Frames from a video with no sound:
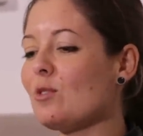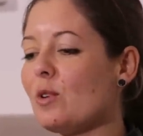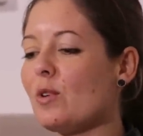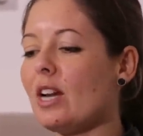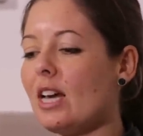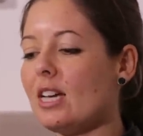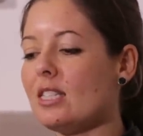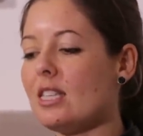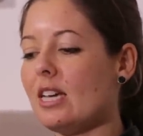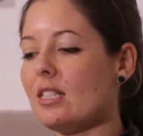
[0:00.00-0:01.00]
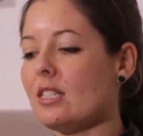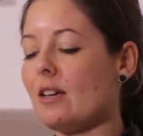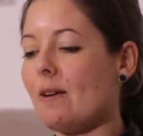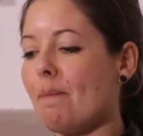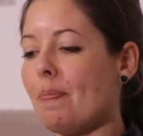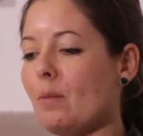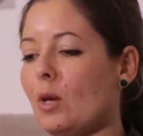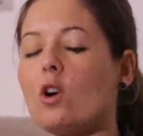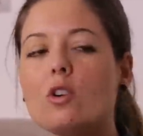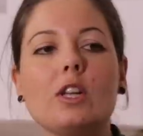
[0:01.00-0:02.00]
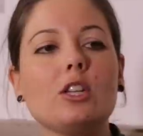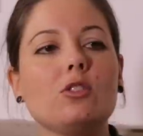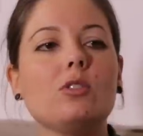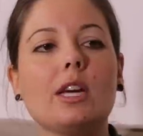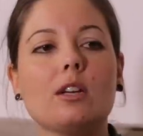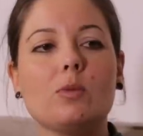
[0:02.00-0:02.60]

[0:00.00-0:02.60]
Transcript: we realized that um, we can't really do that.